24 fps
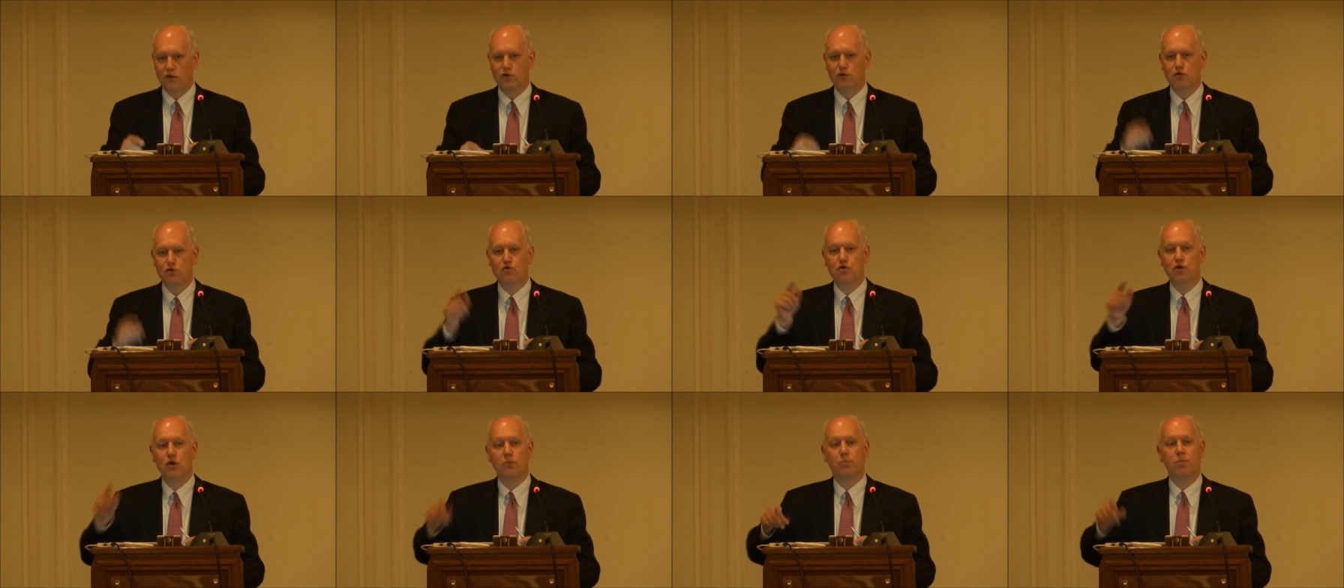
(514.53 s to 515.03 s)

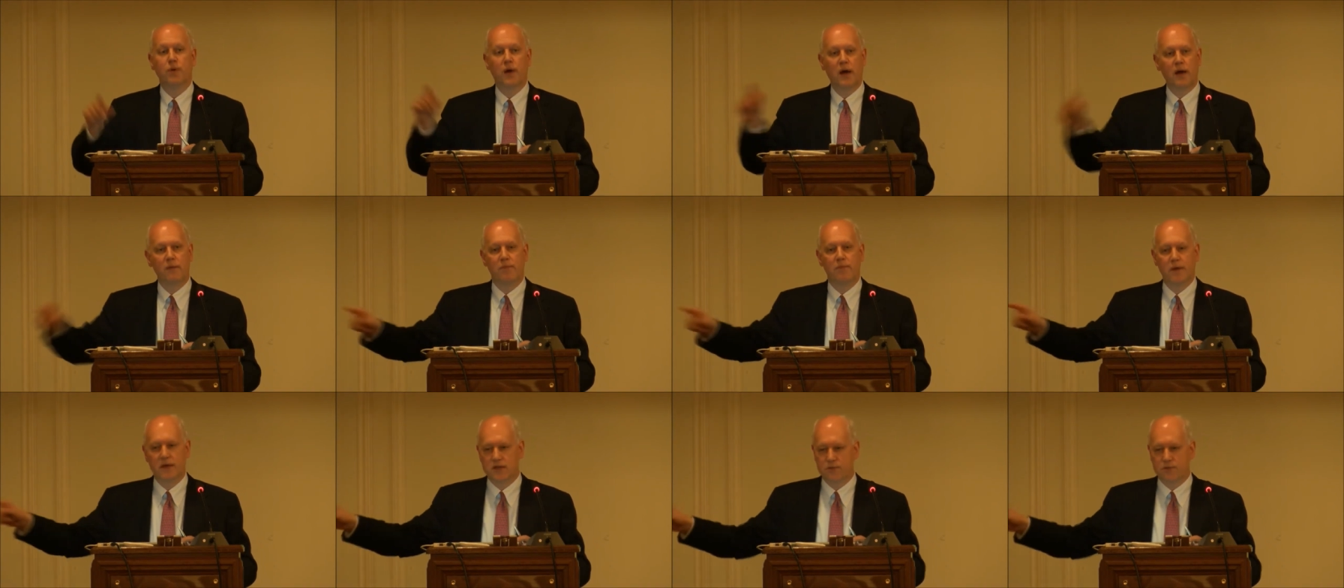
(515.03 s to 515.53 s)
you should
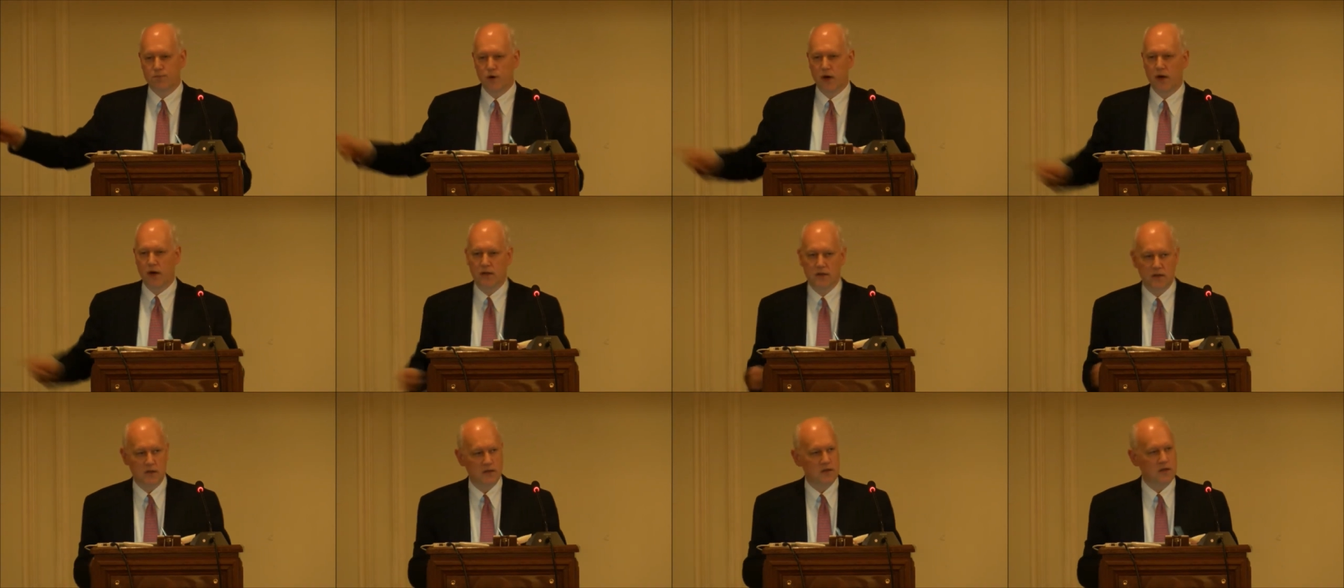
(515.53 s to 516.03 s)
apply best
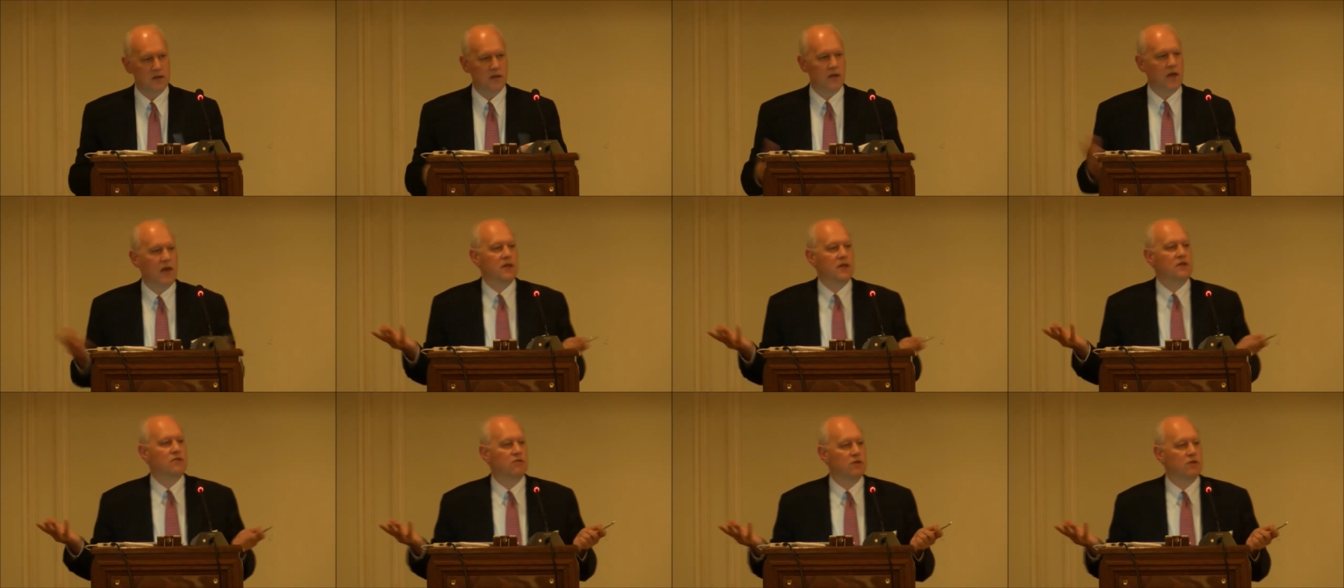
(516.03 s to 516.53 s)
practice and
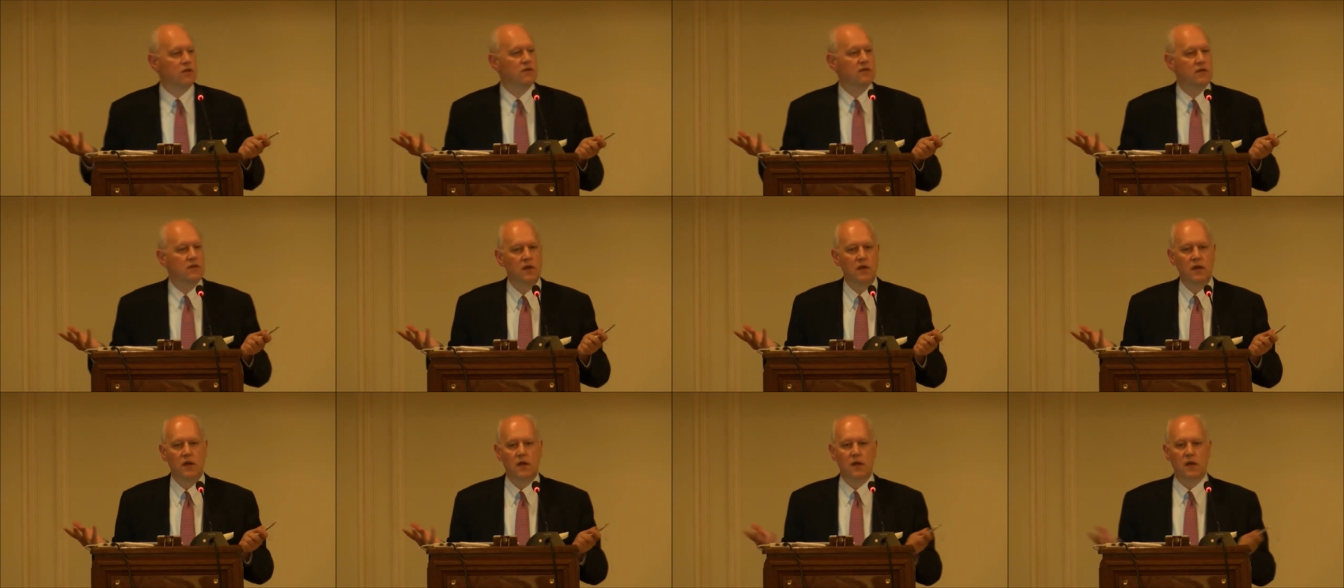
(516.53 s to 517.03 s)
the answer
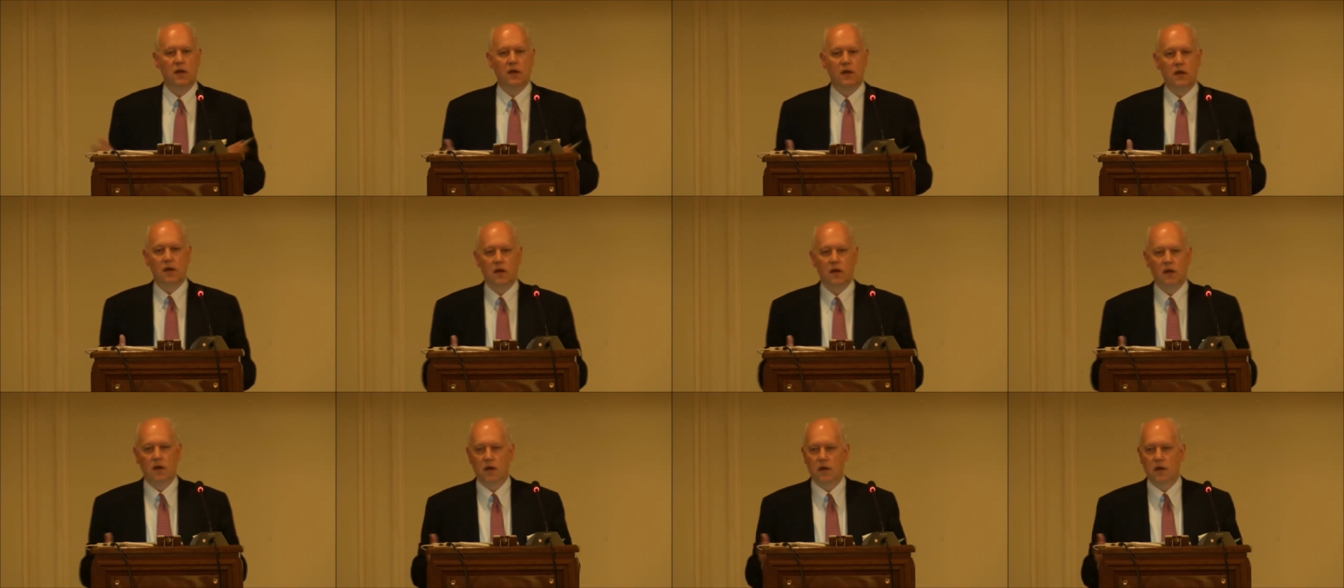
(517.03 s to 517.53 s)
is
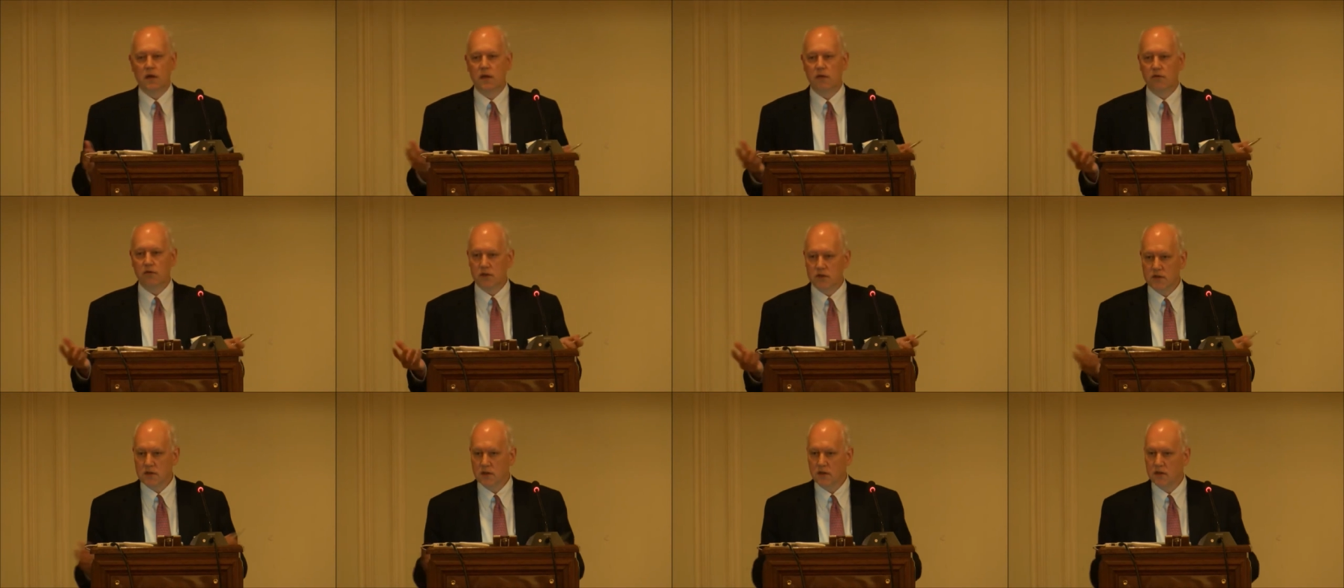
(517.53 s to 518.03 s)
uh,
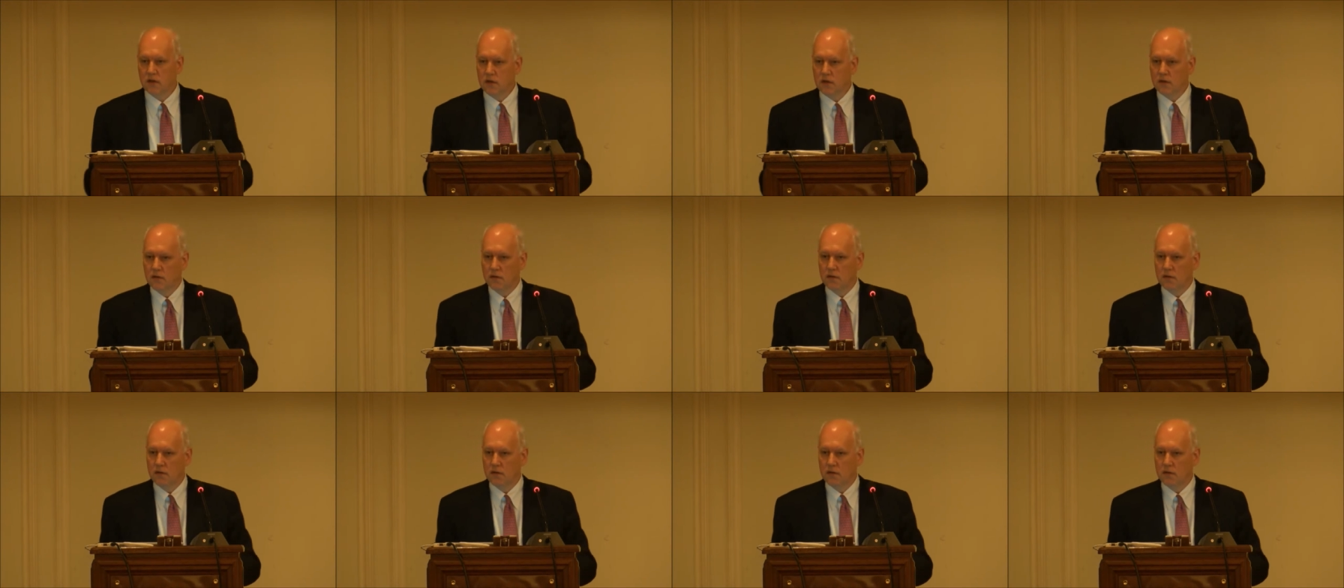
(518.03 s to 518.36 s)
there isn't